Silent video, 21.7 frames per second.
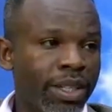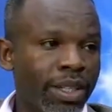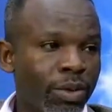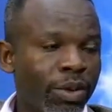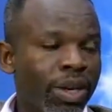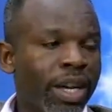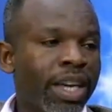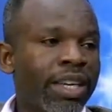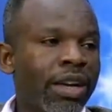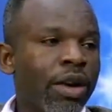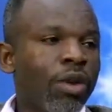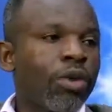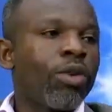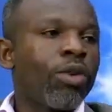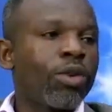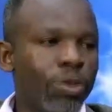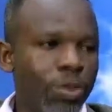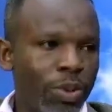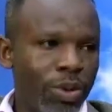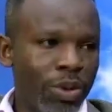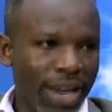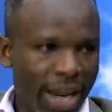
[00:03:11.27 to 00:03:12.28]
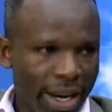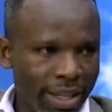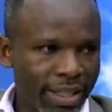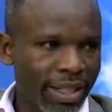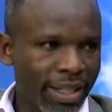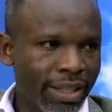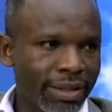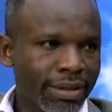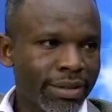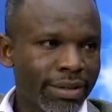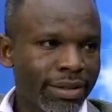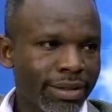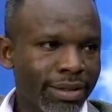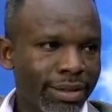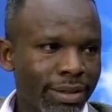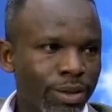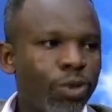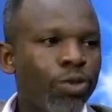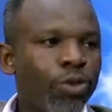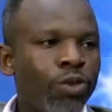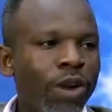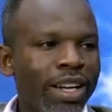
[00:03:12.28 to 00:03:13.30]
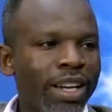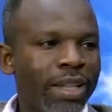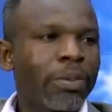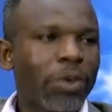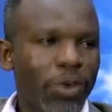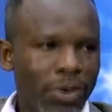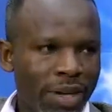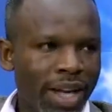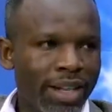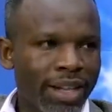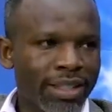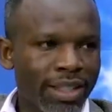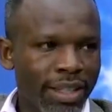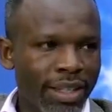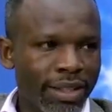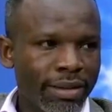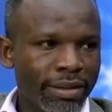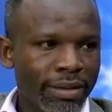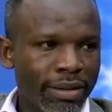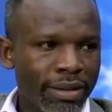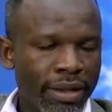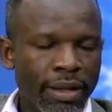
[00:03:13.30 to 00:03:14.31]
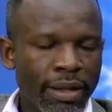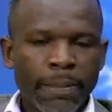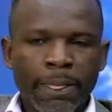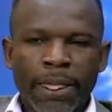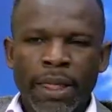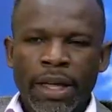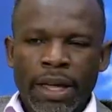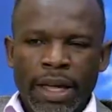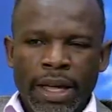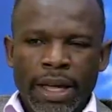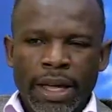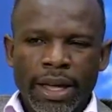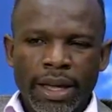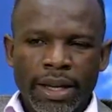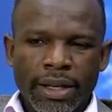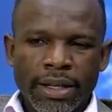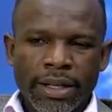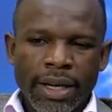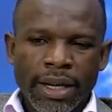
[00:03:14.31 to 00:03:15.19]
We can now go to production, to fund production. And